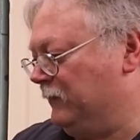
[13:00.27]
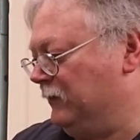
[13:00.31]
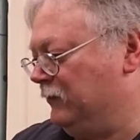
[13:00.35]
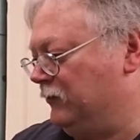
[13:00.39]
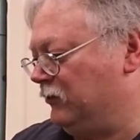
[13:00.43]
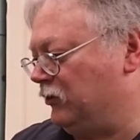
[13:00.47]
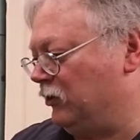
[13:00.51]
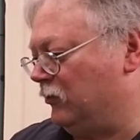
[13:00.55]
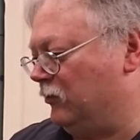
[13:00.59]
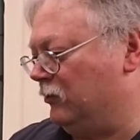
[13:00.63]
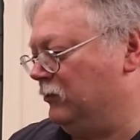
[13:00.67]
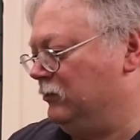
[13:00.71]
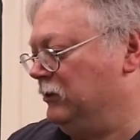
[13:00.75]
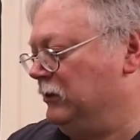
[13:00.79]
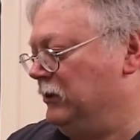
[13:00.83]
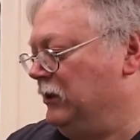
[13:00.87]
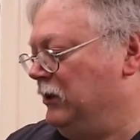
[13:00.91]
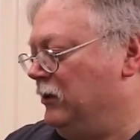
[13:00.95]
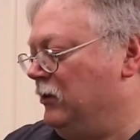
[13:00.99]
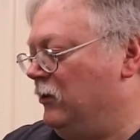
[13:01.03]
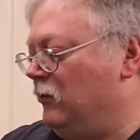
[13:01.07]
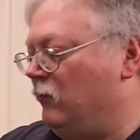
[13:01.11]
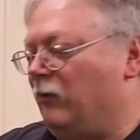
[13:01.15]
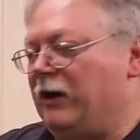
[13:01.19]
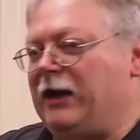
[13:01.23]
So
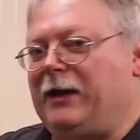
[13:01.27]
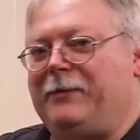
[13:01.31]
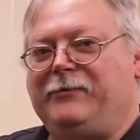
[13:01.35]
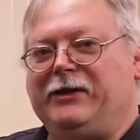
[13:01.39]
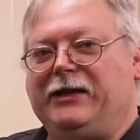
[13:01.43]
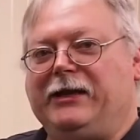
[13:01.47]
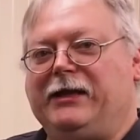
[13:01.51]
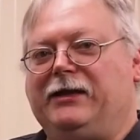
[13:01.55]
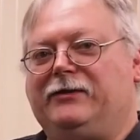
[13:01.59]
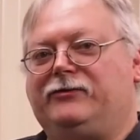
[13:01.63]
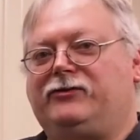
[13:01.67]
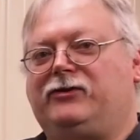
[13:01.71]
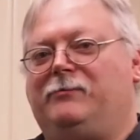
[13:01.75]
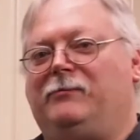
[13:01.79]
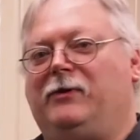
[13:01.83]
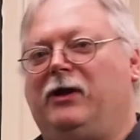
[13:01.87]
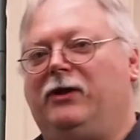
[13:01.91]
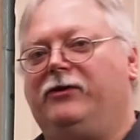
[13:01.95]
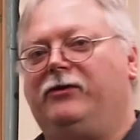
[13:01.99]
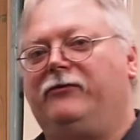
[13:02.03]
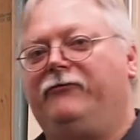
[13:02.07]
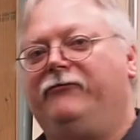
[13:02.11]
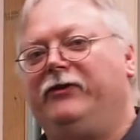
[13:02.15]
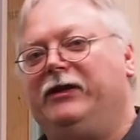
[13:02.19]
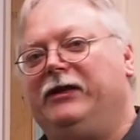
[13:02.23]
Robin has some
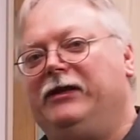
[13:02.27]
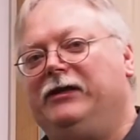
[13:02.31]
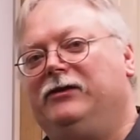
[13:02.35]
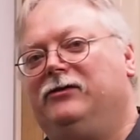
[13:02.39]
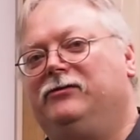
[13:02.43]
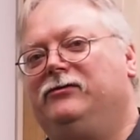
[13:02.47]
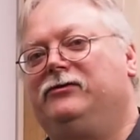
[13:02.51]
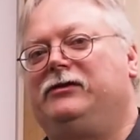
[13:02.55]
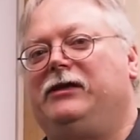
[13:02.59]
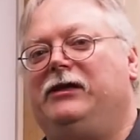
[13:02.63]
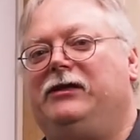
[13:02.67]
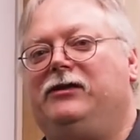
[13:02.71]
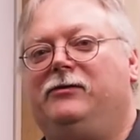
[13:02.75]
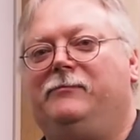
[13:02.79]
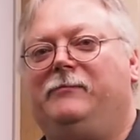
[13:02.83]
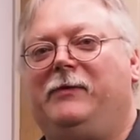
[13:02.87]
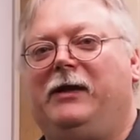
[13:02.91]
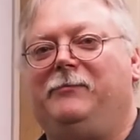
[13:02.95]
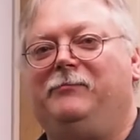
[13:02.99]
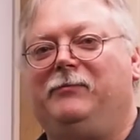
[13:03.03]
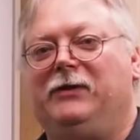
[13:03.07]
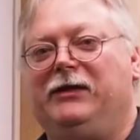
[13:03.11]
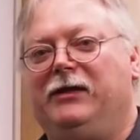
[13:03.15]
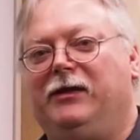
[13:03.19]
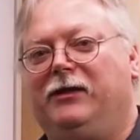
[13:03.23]
other videos that you
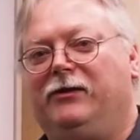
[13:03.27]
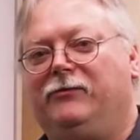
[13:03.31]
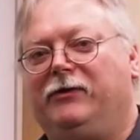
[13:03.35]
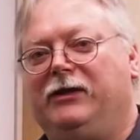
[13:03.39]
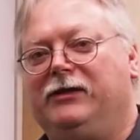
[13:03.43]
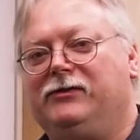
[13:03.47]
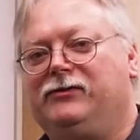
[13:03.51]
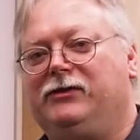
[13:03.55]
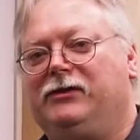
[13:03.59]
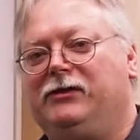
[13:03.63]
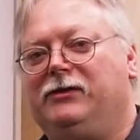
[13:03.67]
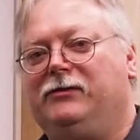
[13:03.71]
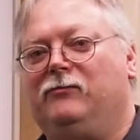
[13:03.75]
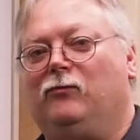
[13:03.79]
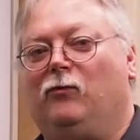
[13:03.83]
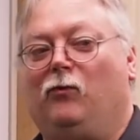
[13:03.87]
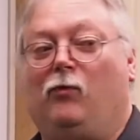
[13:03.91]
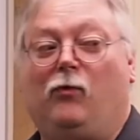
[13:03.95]
might be interested.